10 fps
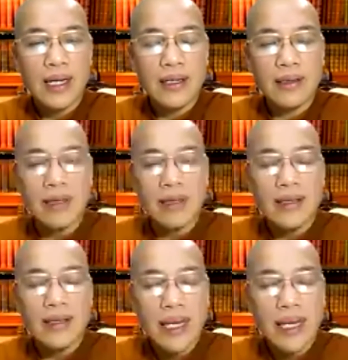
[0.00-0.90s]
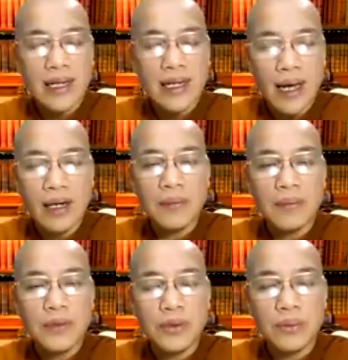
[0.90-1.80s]
and they can
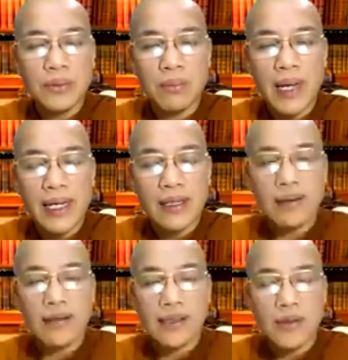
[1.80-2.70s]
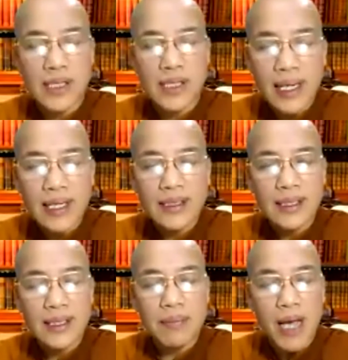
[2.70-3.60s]
help to make the
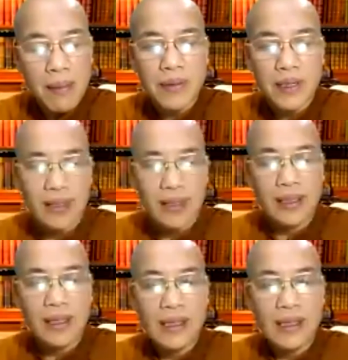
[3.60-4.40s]
society happier.